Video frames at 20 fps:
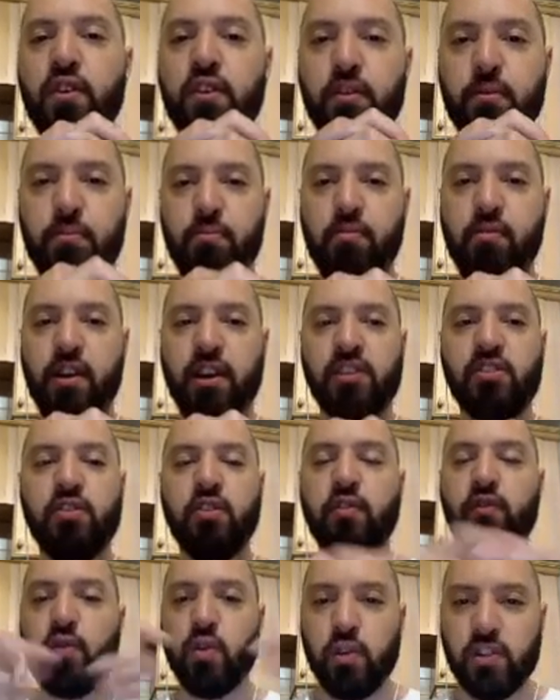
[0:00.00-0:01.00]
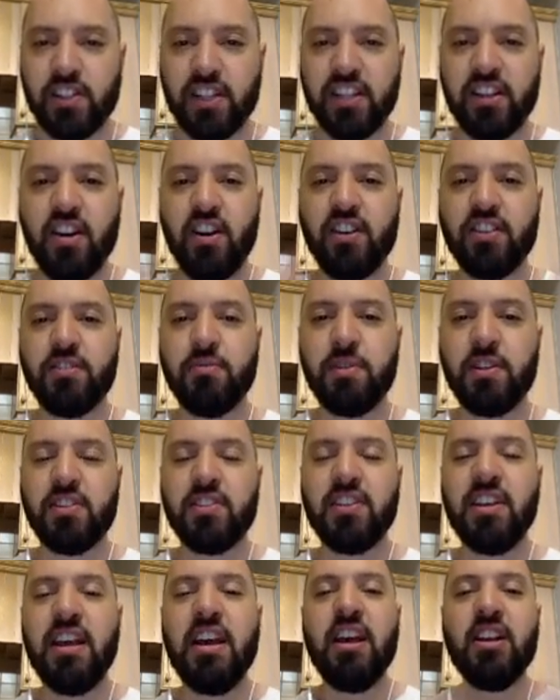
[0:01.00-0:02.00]
the price of Content
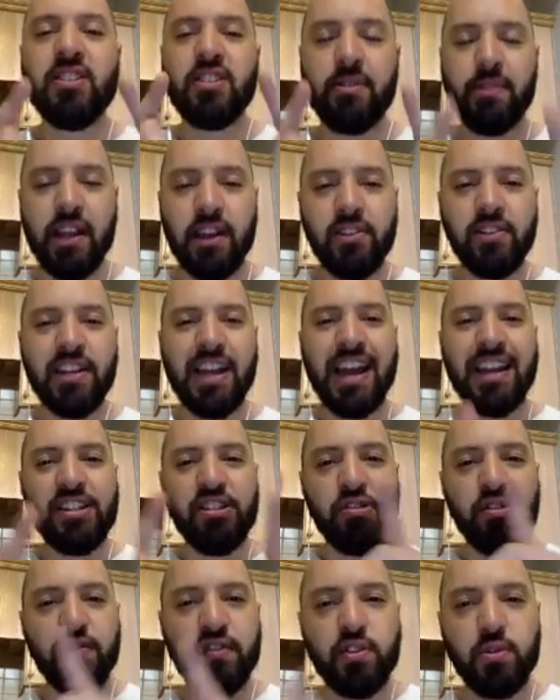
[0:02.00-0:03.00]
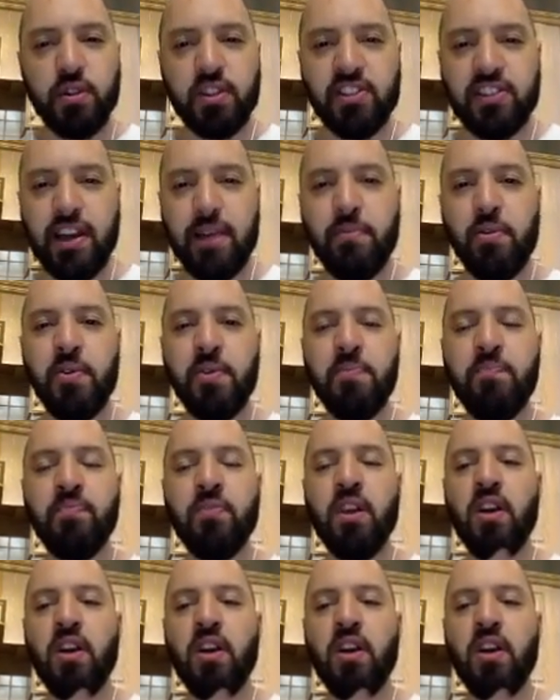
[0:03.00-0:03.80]
Artemis. So I'm now going to hand you over to a demo.